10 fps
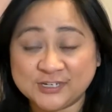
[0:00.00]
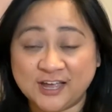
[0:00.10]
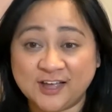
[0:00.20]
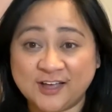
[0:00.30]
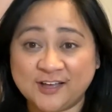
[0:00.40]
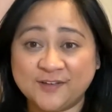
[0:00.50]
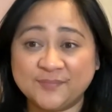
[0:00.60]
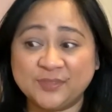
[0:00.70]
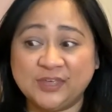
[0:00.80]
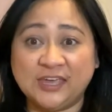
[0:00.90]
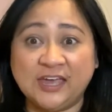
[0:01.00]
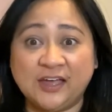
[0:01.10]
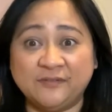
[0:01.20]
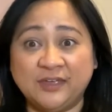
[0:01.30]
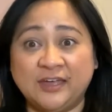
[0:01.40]
They're
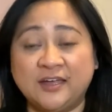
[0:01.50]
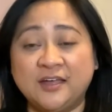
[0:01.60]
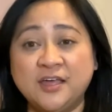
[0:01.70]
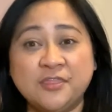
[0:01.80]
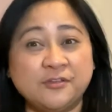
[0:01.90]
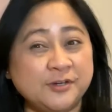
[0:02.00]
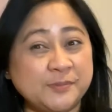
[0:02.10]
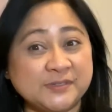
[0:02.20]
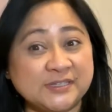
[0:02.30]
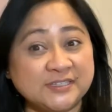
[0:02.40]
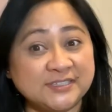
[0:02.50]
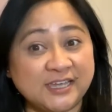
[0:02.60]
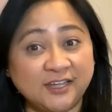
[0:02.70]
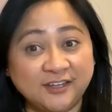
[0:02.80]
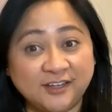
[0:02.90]
having a 30%
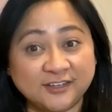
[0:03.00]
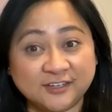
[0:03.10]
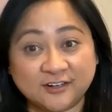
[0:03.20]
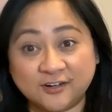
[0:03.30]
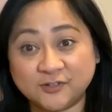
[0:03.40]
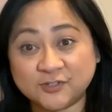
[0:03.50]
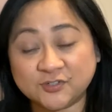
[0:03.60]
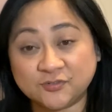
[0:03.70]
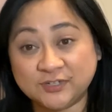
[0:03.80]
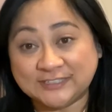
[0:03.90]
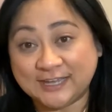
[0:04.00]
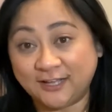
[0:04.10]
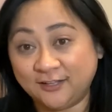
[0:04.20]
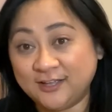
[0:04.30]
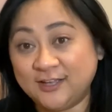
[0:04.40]
sale on the Coach retail.